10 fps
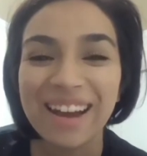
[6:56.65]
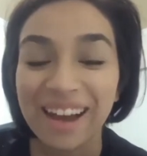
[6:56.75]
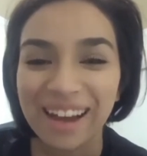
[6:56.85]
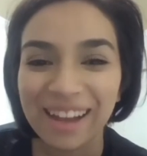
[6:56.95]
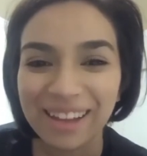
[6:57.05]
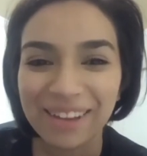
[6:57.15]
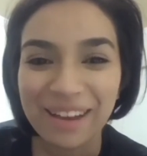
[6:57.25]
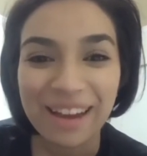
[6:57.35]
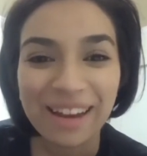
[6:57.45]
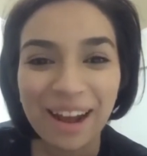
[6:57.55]
I love
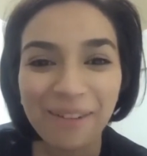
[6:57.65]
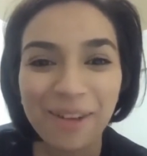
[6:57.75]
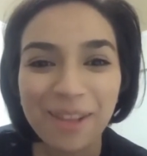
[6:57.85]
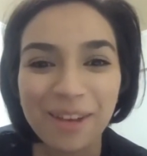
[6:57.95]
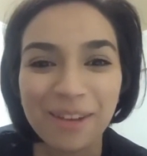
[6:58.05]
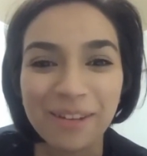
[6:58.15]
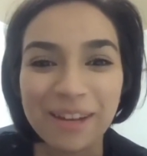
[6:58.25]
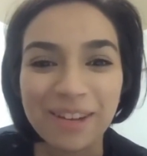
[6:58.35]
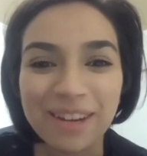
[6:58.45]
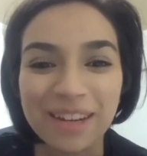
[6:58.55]
hanging out with you, and
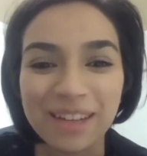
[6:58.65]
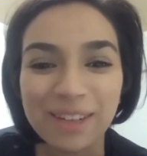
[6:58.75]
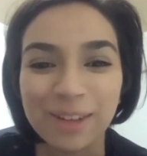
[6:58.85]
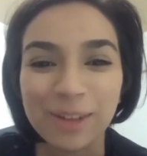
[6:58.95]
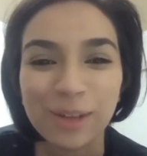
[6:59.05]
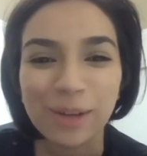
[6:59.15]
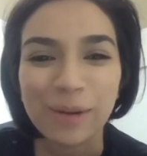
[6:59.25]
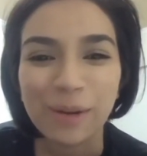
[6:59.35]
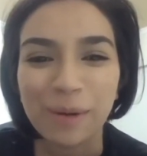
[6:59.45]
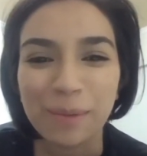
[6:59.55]
your kids are so
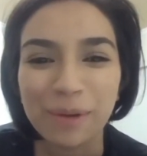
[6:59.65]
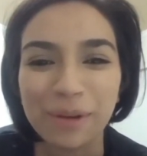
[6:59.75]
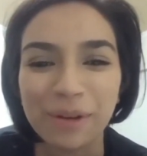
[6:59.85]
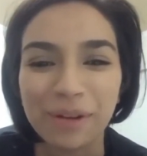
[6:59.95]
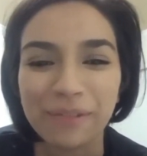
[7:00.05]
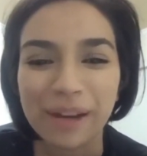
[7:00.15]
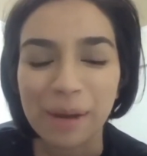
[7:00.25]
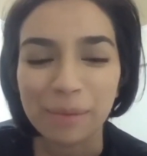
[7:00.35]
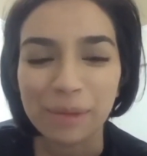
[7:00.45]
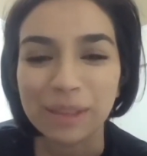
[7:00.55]
adorable. Your
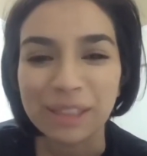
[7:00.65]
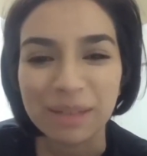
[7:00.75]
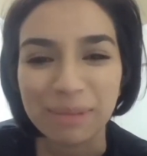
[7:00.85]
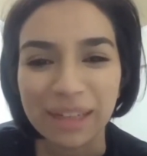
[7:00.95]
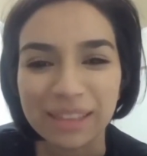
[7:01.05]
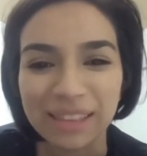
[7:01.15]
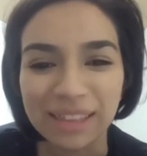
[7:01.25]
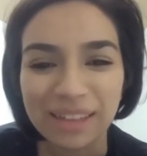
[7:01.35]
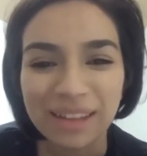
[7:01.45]
family is such a blessing.